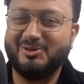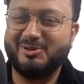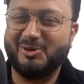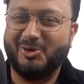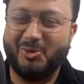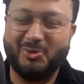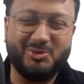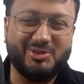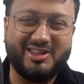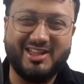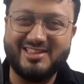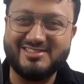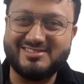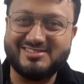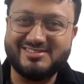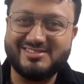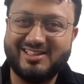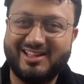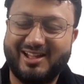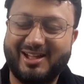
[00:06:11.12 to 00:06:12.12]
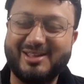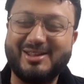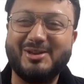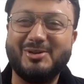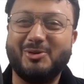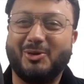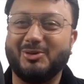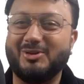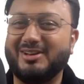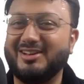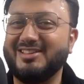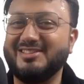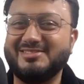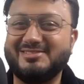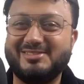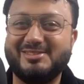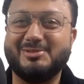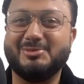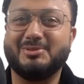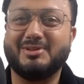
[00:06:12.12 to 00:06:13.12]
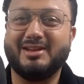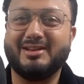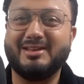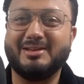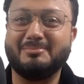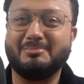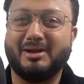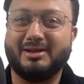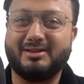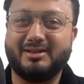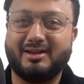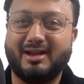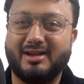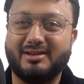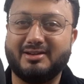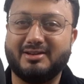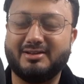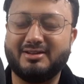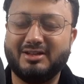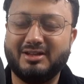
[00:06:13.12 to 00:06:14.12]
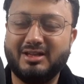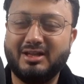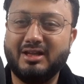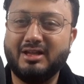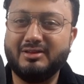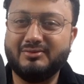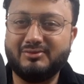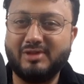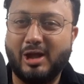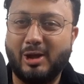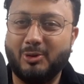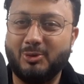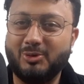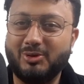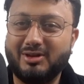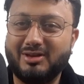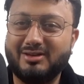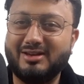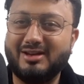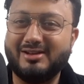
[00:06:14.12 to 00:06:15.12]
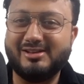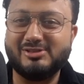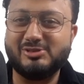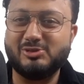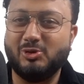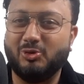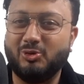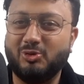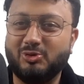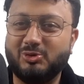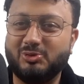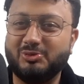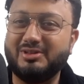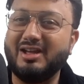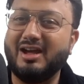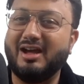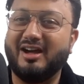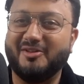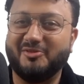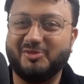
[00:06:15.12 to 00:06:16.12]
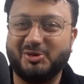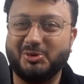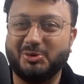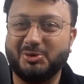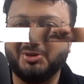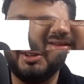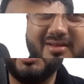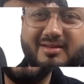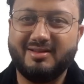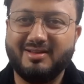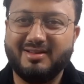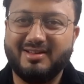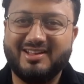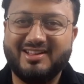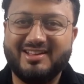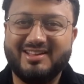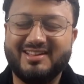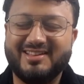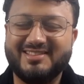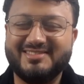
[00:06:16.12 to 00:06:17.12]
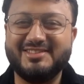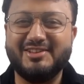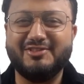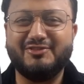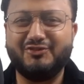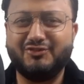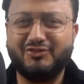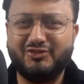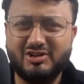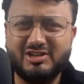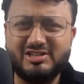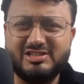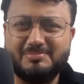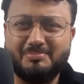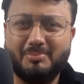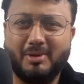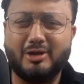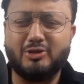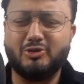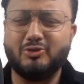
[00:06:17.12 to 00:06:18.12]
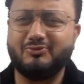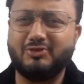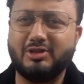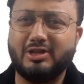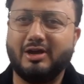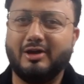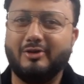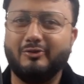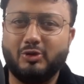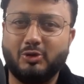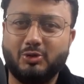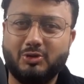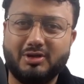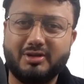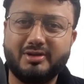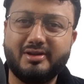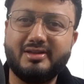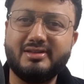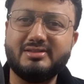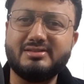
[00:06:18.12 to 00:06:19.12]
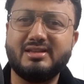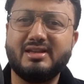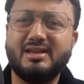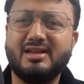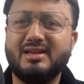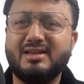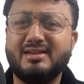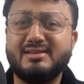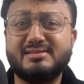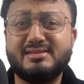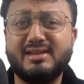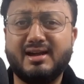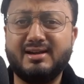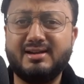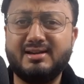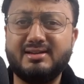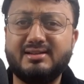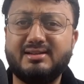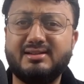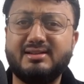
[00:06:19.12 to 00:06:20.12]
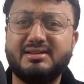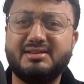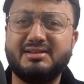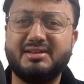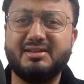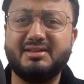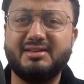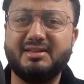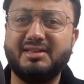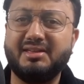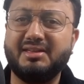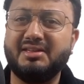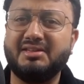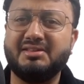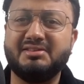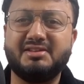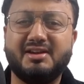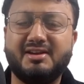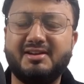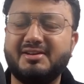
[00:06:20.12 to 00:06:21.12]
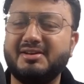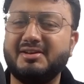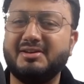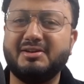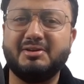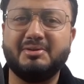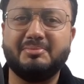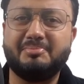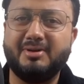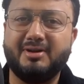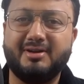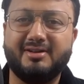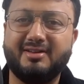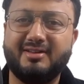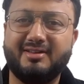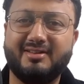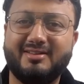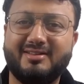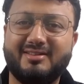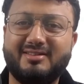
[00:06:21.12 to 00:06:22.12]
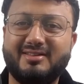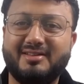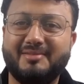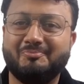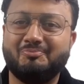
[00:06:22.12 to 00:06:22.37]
Oh yes, I can already see you getting better at it. Now let us go to the Avaroha. The first part of the Avaroha is Sa Ni Dha Pa.